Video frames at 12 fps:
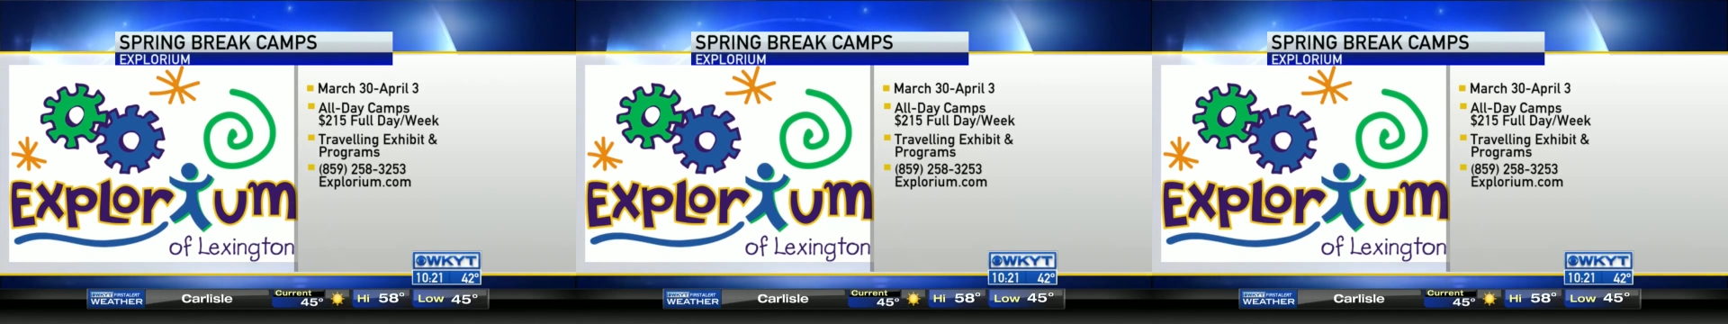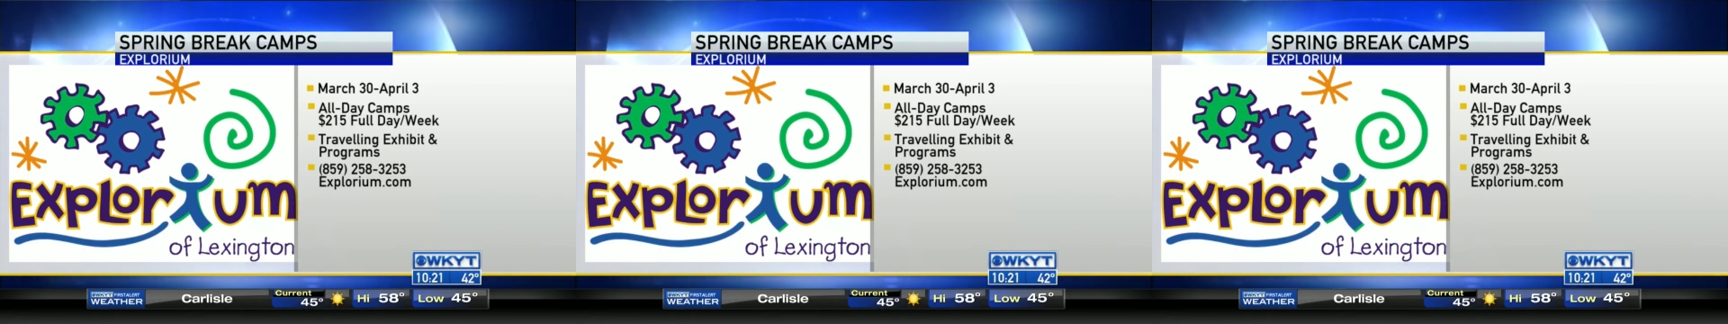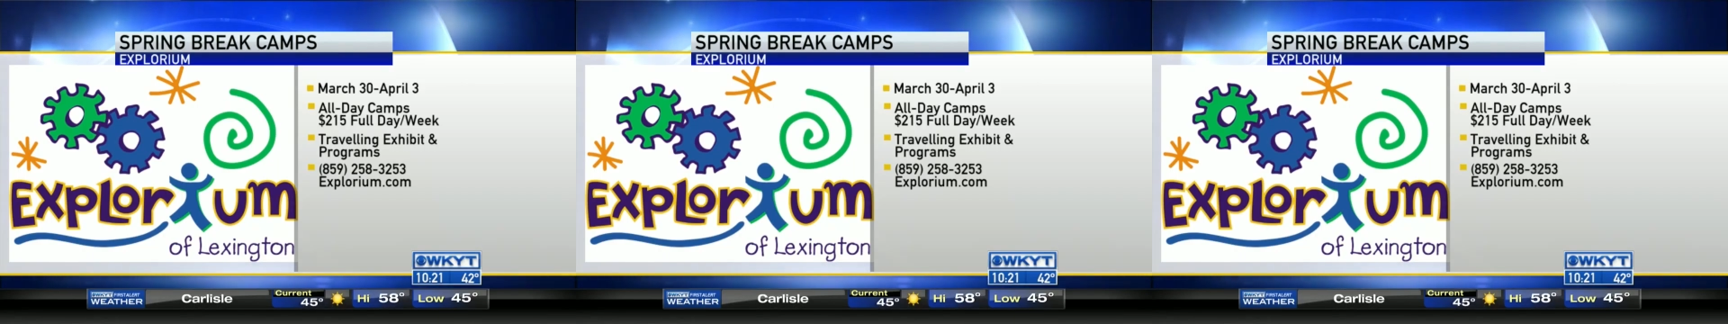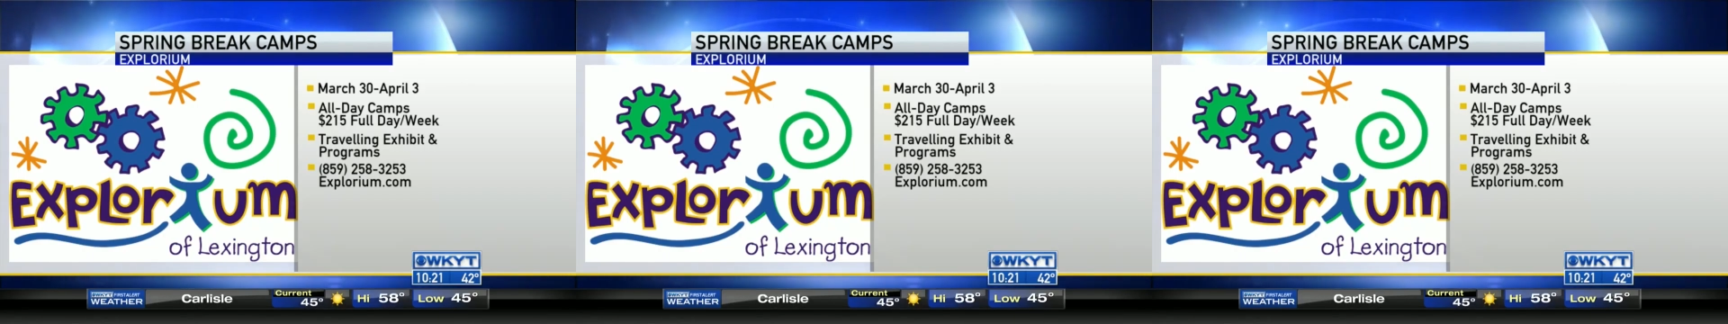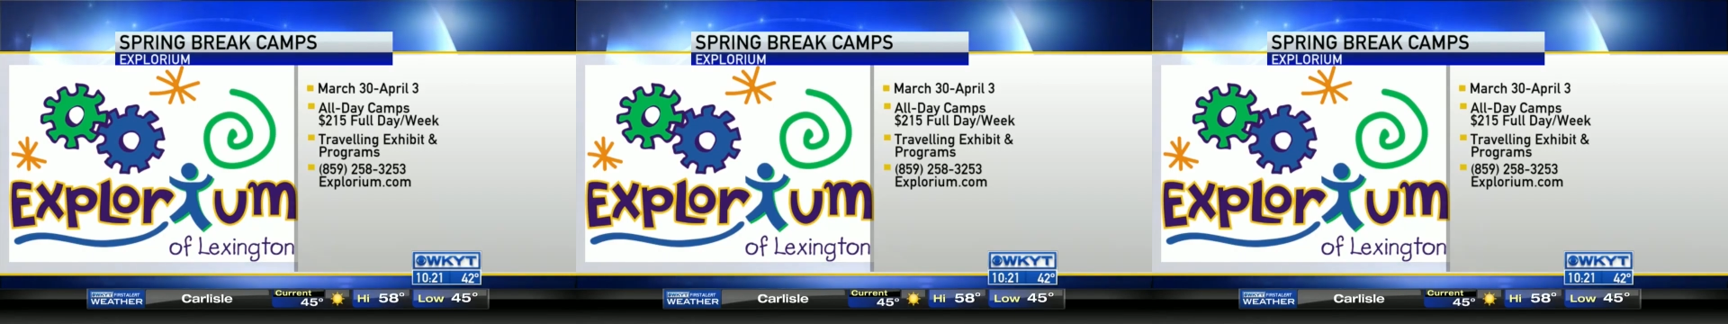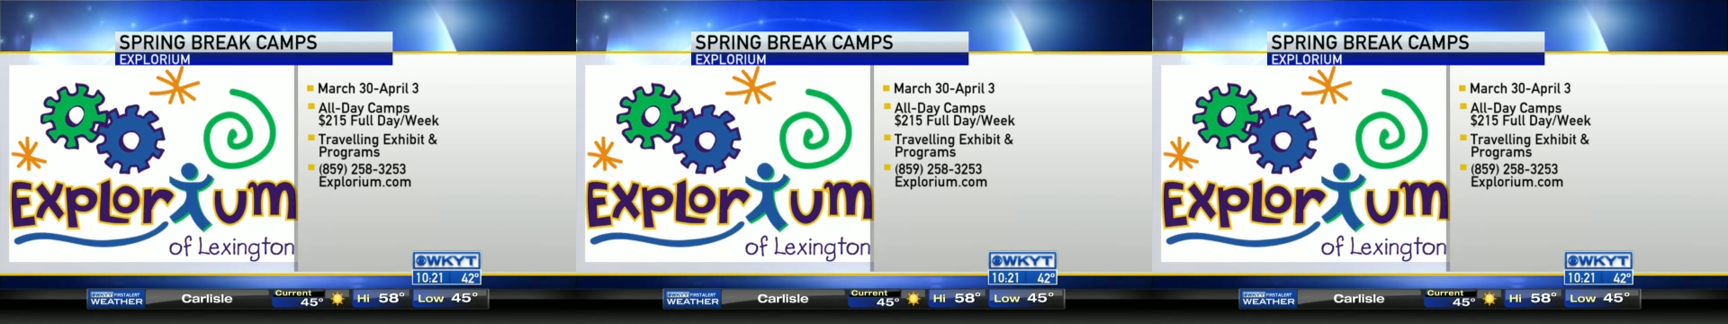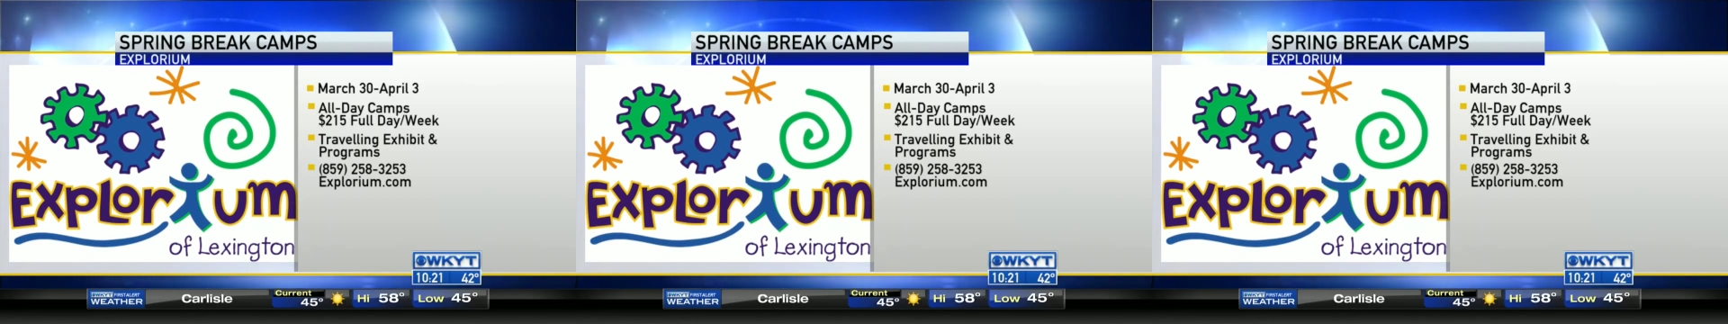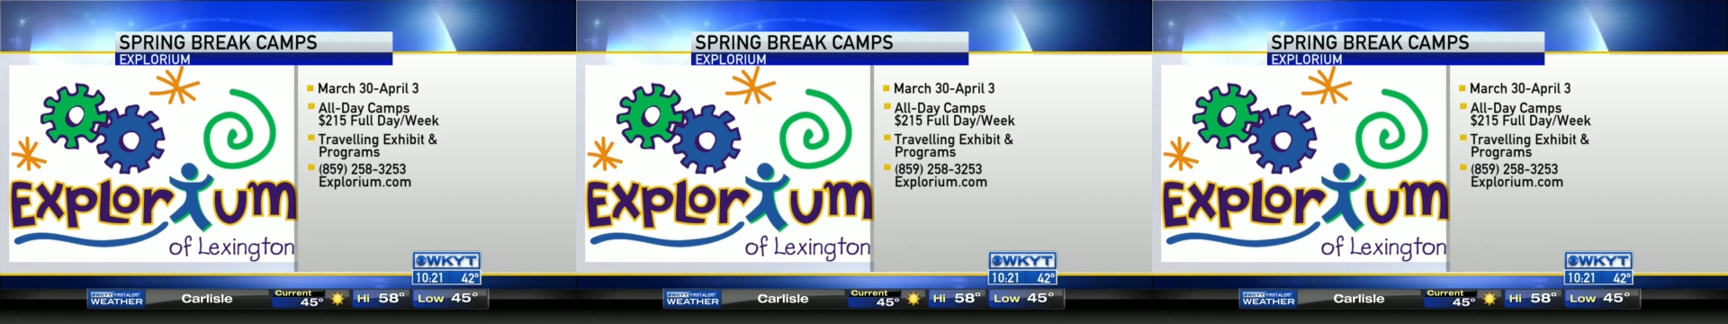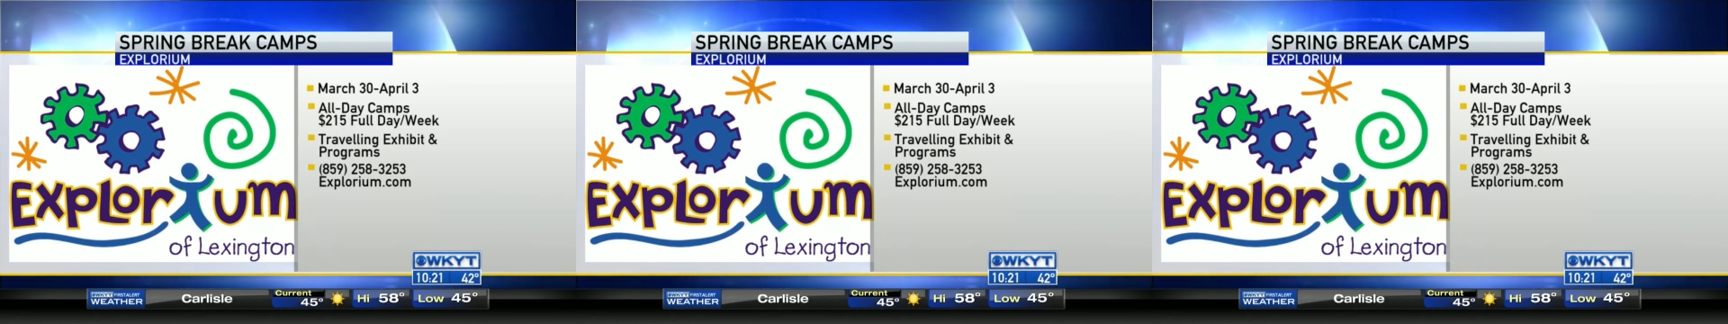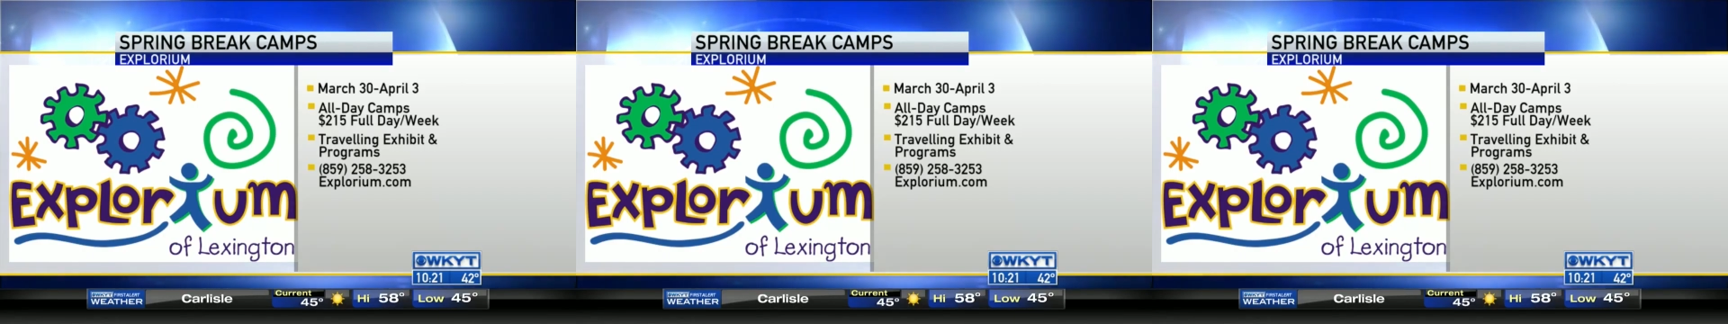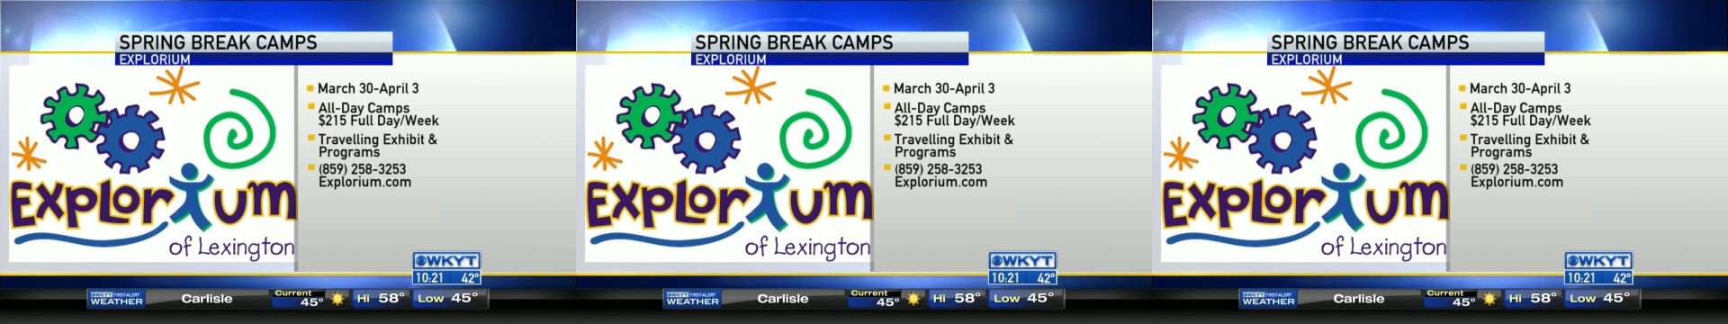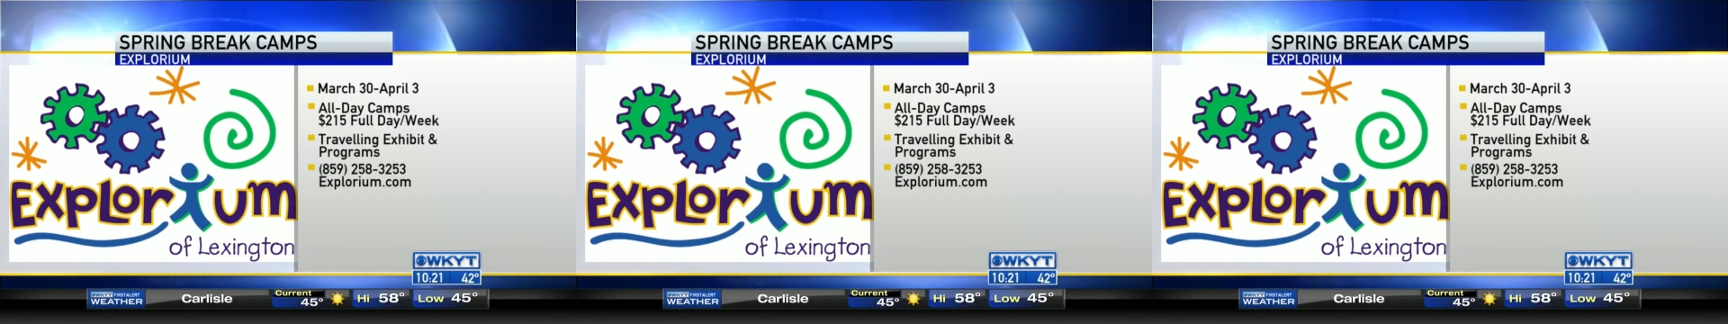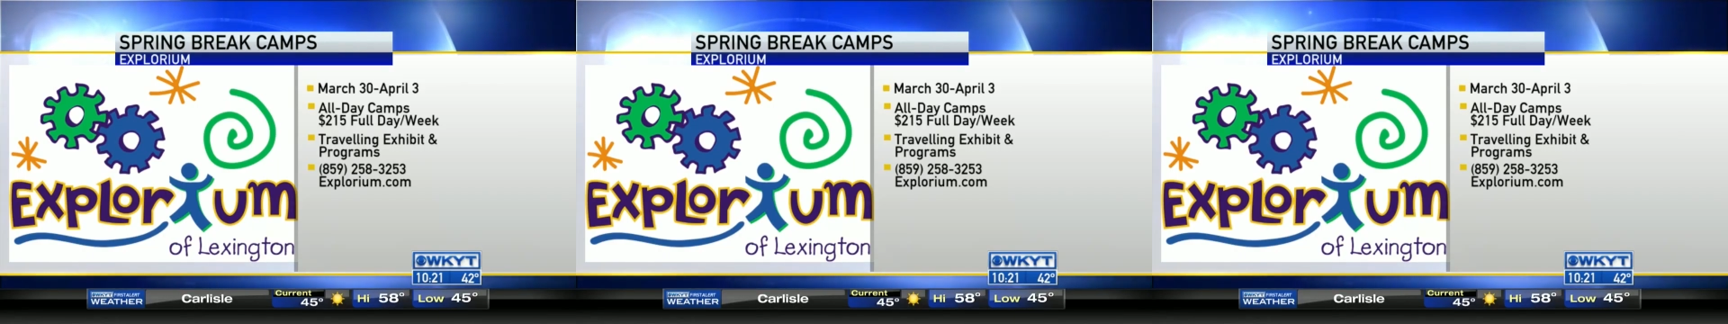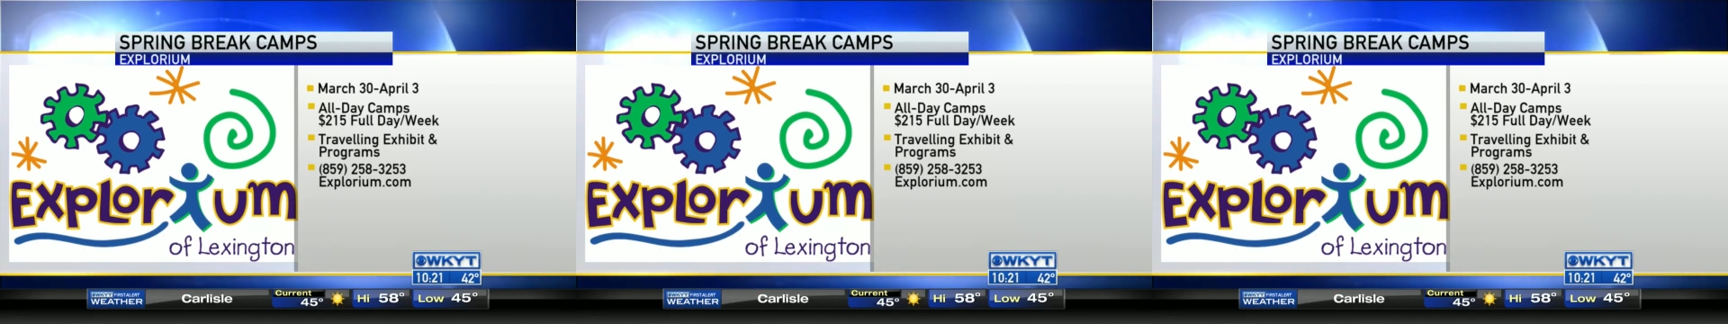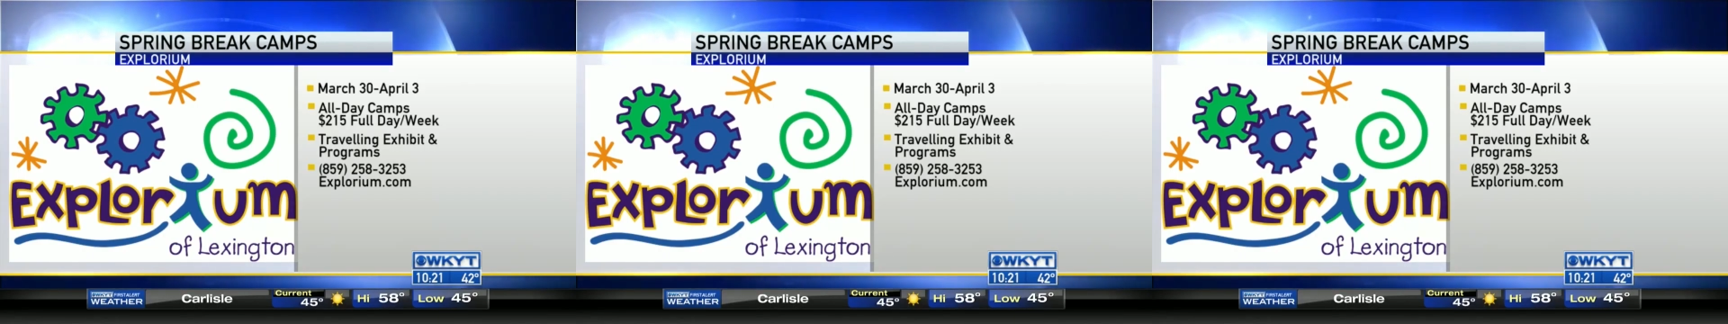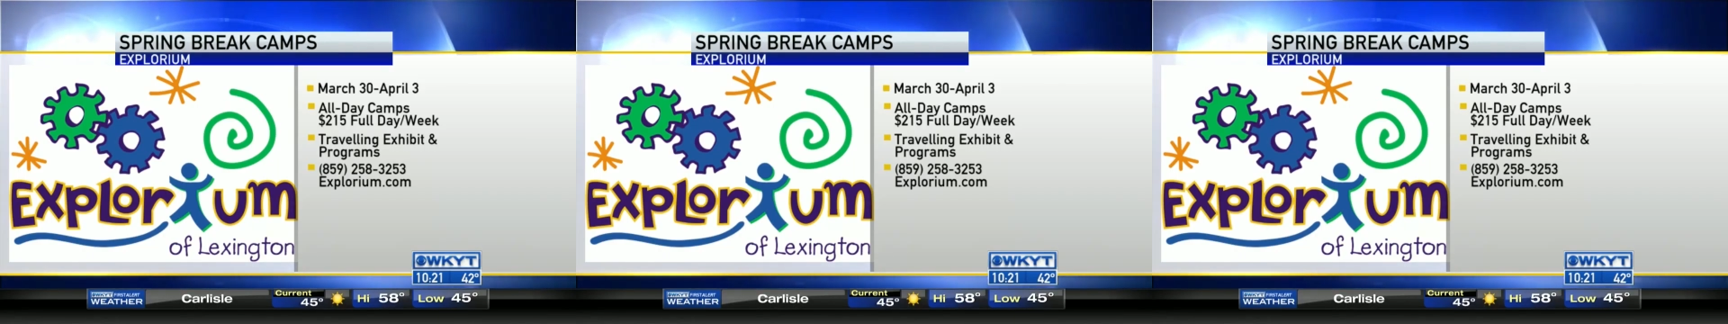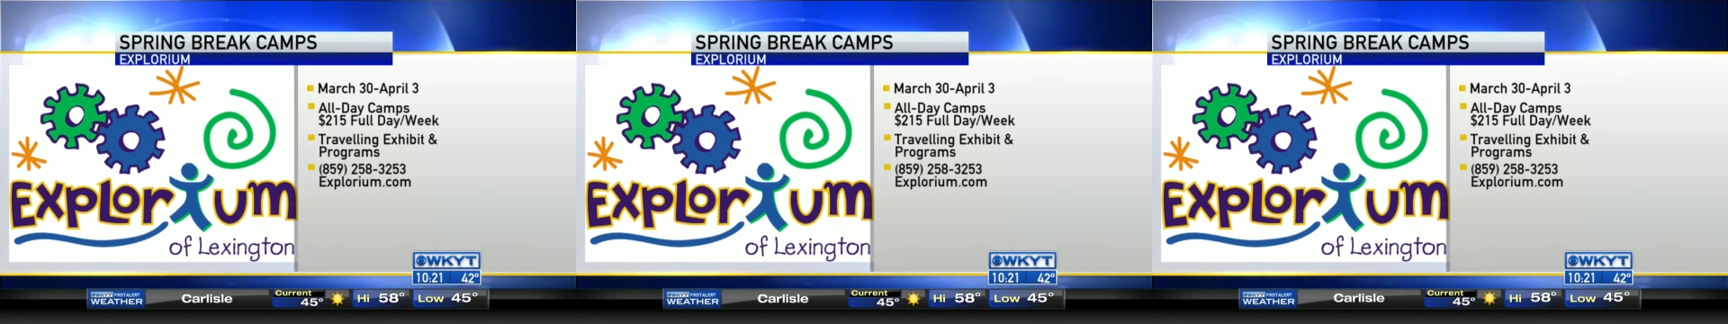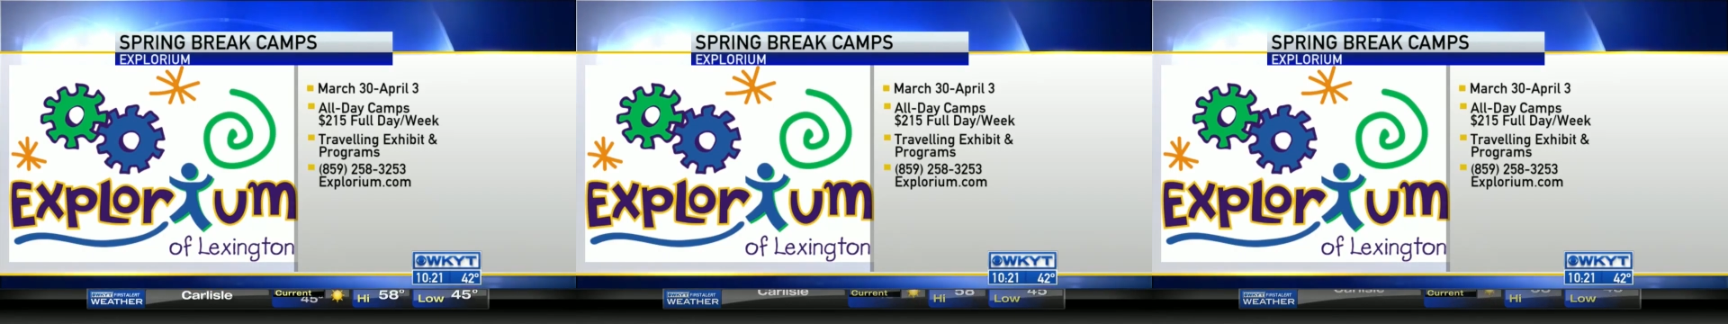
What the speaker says: [unreadable: no face in view]